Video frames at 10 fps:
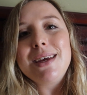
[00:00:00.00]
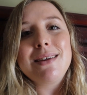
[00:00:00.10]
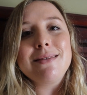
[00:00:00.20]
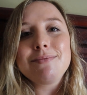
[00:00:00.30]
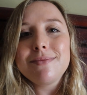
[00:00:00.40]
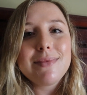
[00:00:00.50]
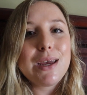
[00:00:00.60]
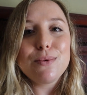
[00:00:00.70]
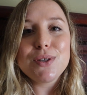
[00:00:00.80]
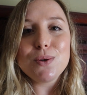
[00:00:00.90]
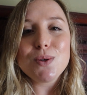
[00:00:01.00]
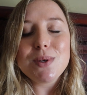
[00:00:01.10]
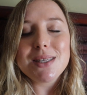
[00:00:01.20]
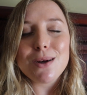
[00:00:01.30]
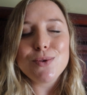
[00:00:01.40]
and it was also
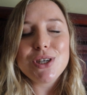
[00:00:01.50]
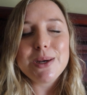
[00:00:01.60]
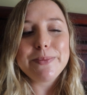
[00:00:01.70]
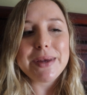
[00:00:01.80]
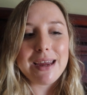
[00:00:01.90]
a township,